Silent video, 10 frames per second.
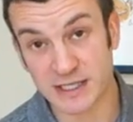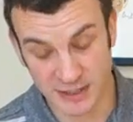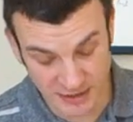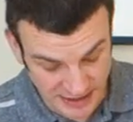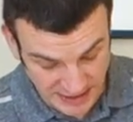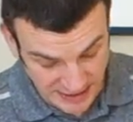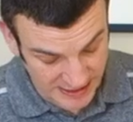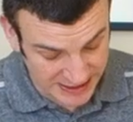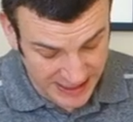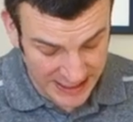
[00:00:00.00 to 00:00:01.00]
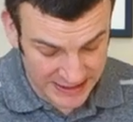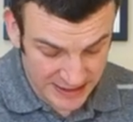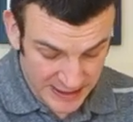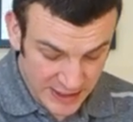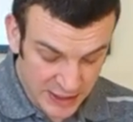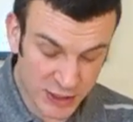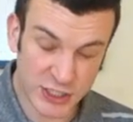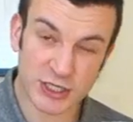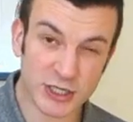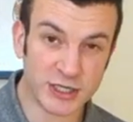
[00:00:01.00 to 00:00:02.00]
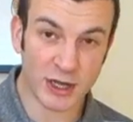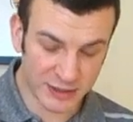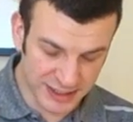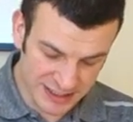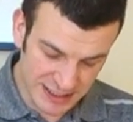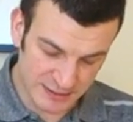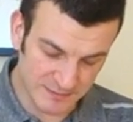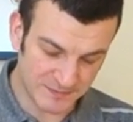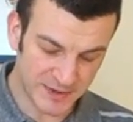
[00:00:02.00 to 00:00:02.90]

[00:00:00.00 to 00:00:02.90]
solid like that. You should notice it's